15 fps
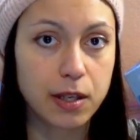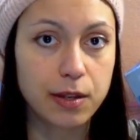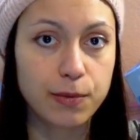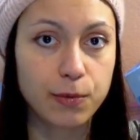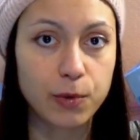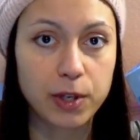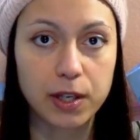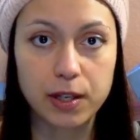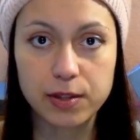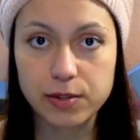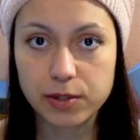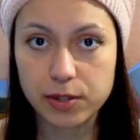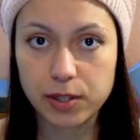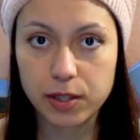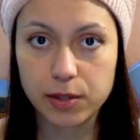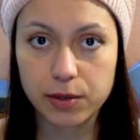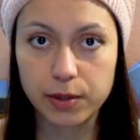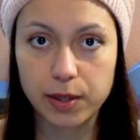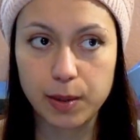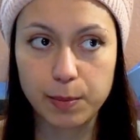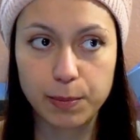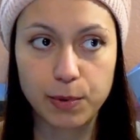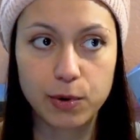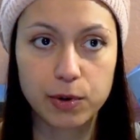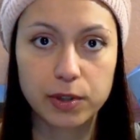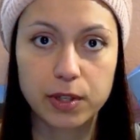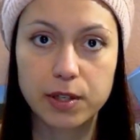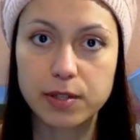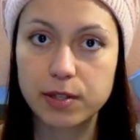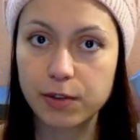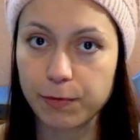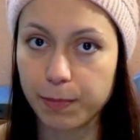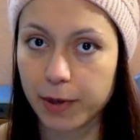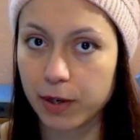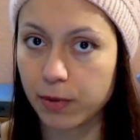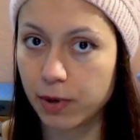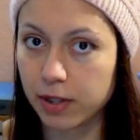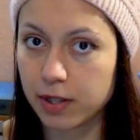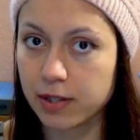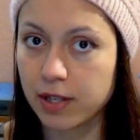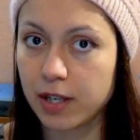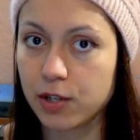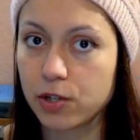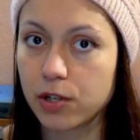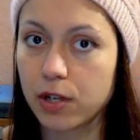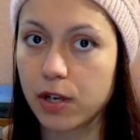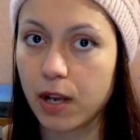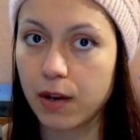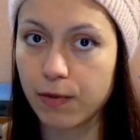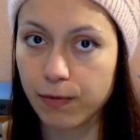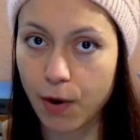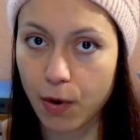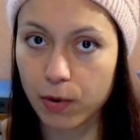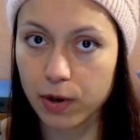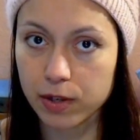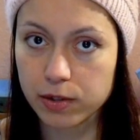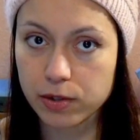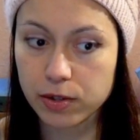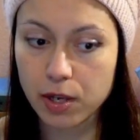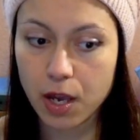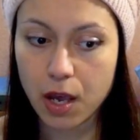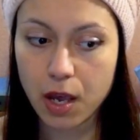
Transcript: if we consider the importance of prioritization and focus.